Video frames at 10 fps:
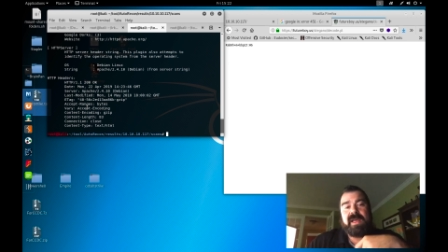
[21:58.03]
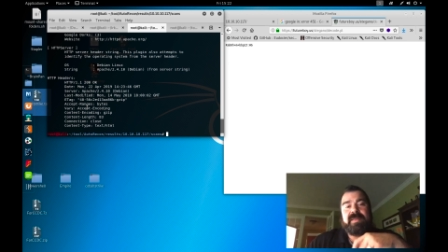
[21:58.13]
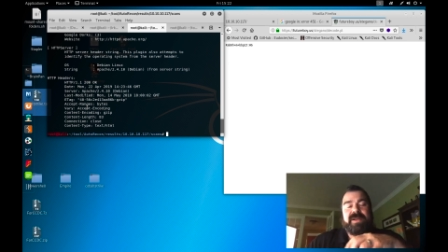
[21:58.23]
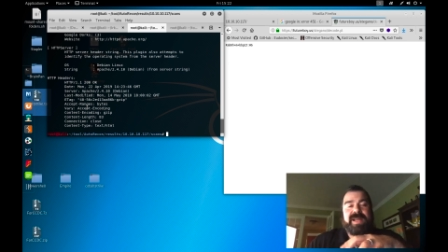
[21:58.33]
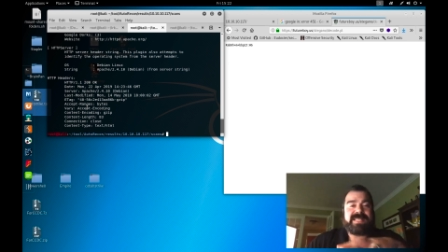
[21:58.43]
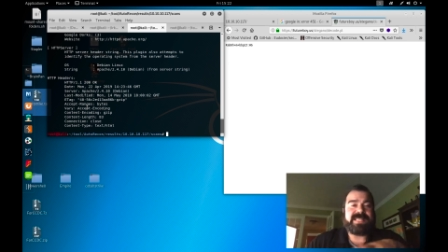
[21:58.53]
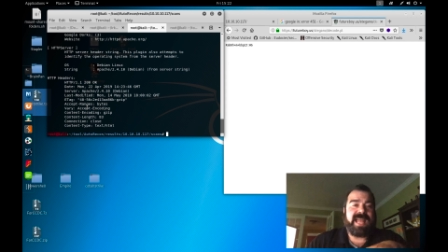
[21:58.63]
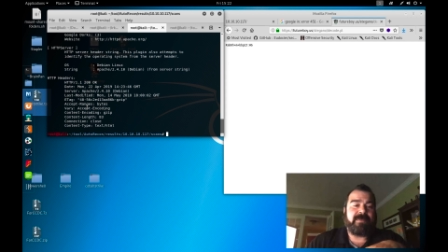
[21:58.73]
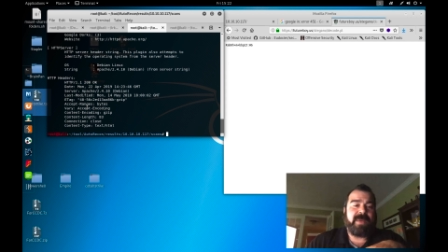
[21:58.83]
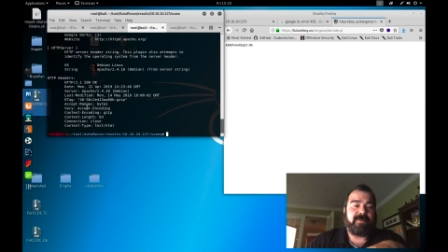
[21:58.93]
There is
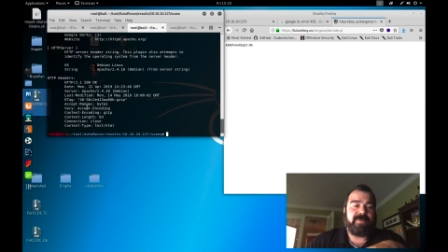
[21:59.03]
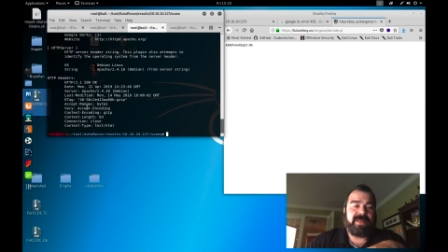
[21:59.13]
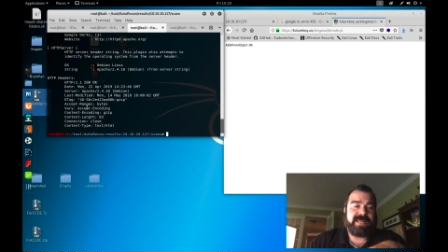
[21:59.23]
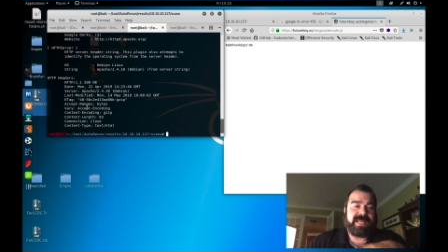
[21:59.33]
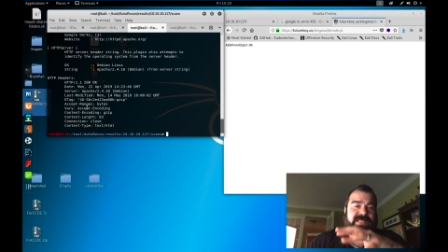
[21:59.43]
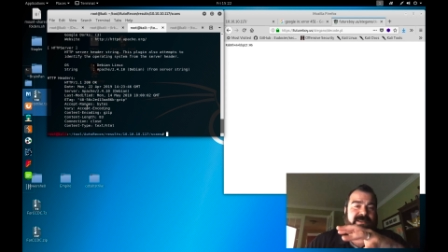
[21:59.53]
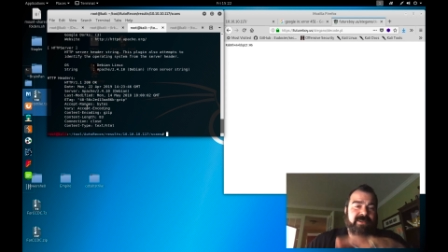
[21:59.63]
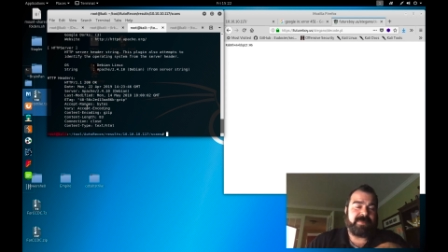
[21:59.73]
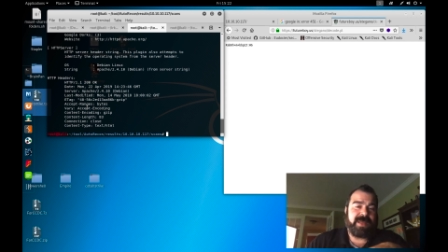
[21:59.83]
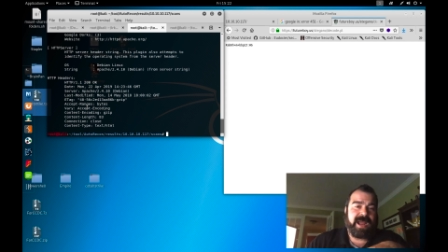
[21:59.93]
an nmap plugin to
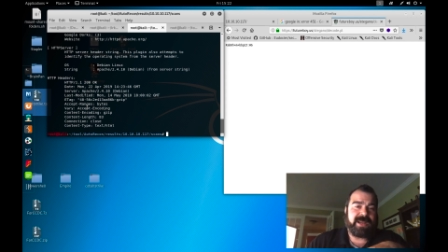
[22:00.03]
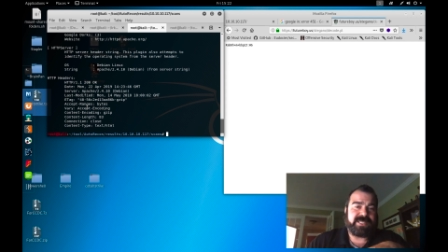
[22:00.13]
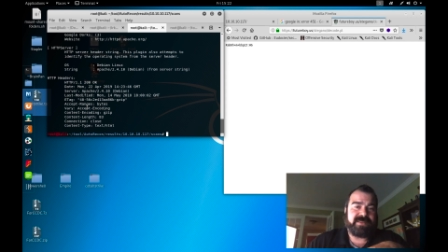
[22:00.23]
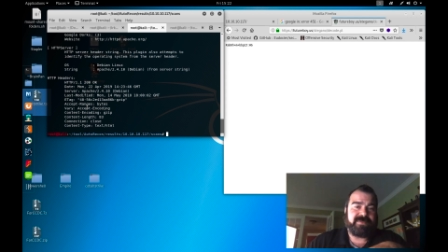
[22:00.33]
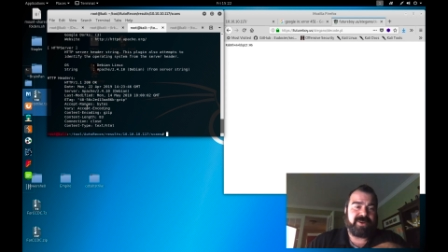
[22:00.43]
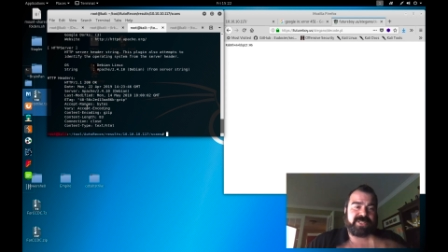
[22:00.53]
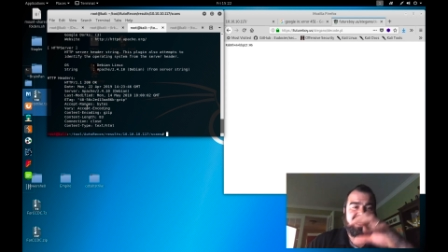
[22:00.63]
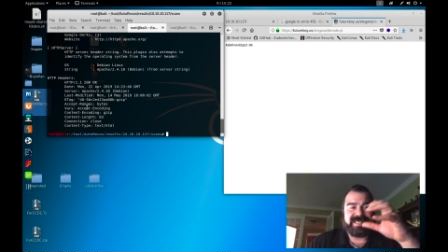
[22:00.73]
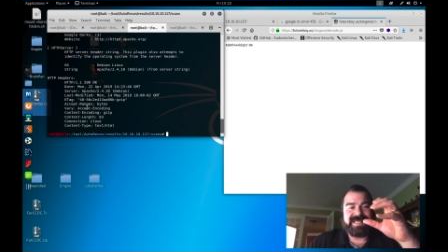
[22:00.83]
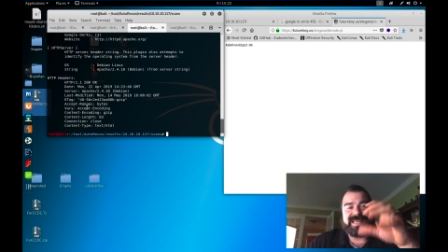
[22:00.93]
grab the IRC version.
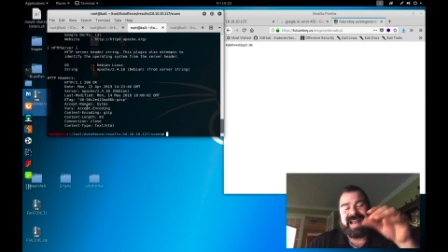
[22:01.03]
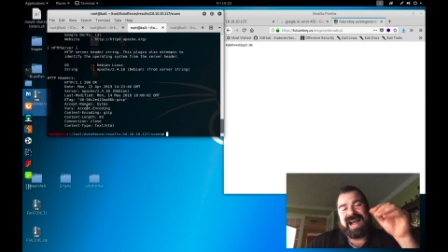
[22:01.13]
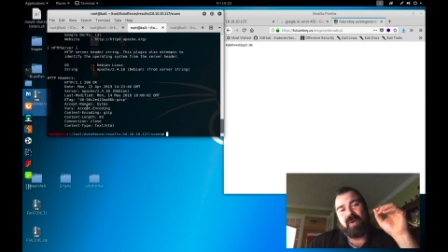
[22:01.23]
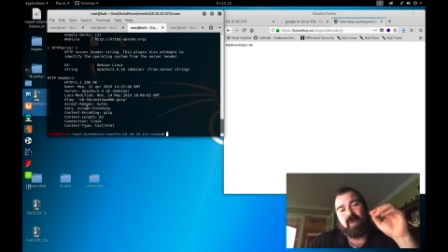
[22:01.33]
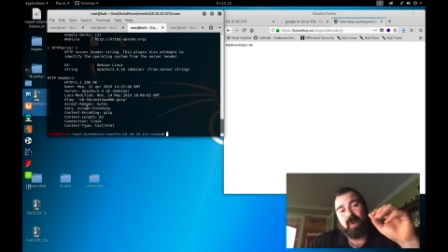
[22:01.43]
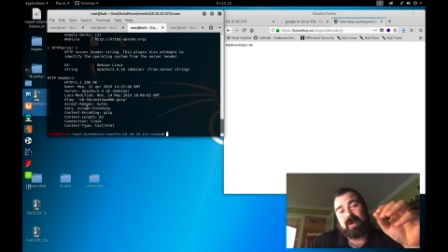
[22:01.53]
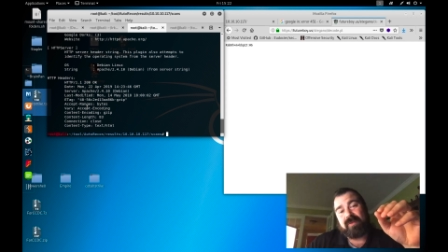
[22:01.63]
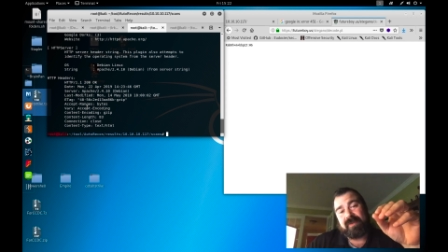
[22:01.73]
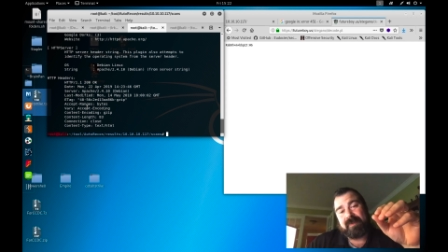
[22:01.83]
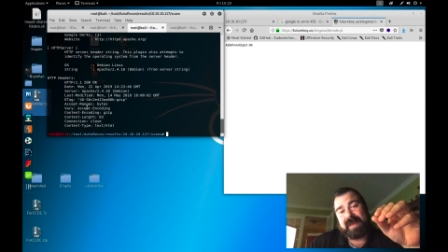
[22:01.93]
It did not work
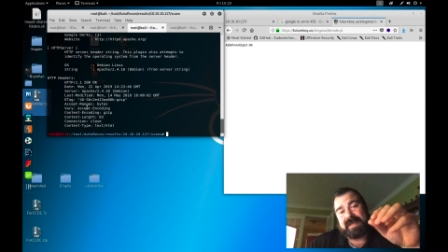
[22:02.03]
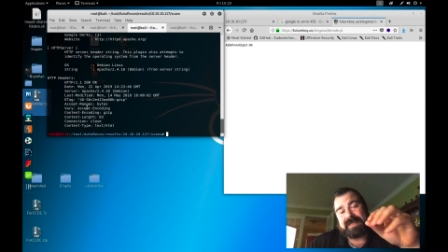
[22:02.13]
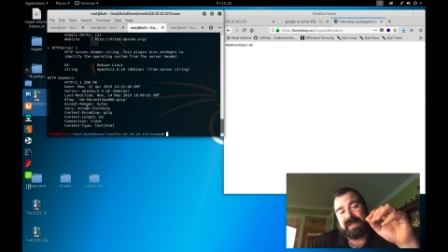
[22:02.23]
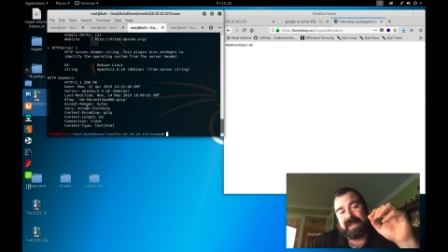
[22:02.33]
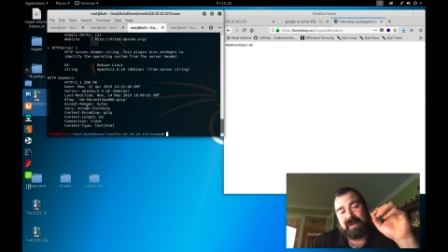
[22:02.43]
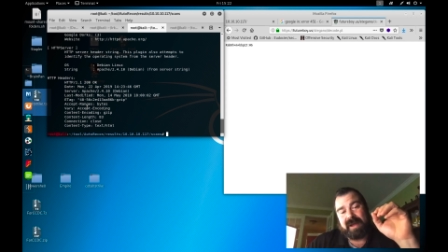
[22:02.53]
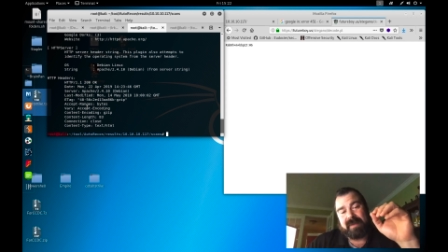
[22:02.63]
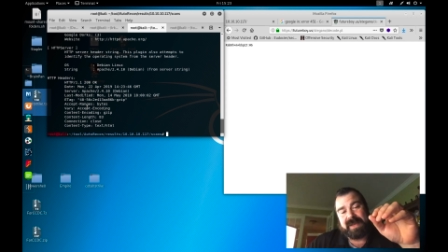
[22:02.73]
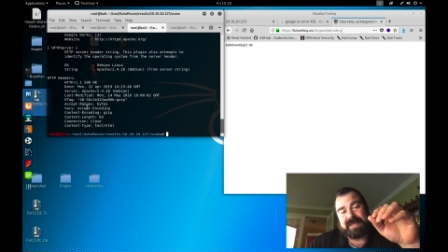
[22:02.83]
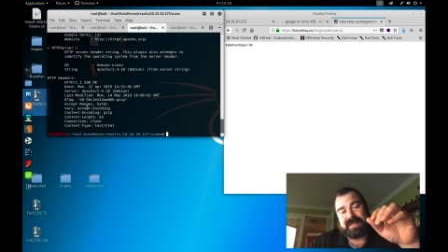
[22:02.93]
for me, so I
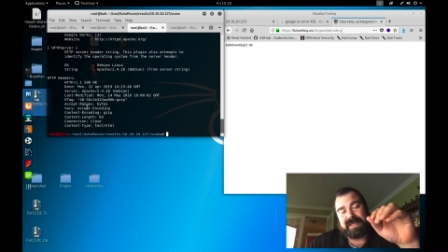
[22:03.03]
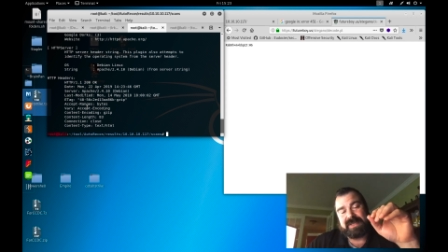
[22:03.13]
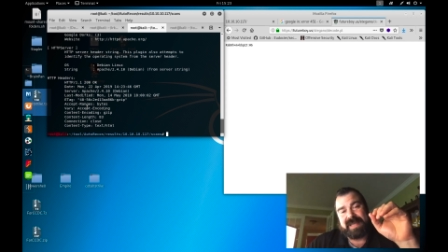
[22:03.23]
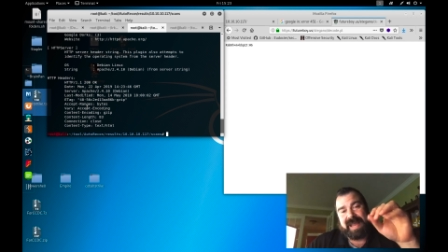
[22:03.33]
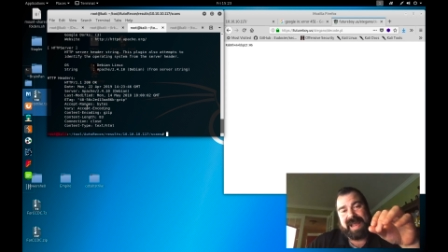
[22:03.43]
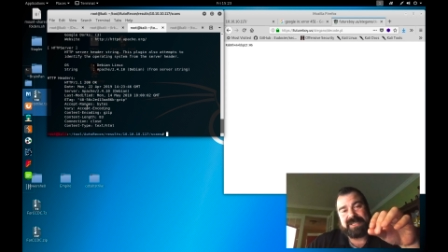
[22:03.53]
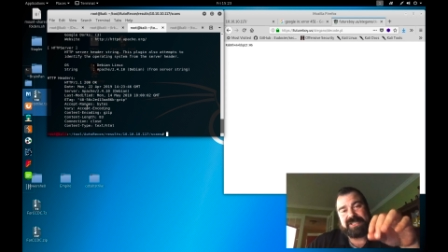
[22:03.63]
basically used the hex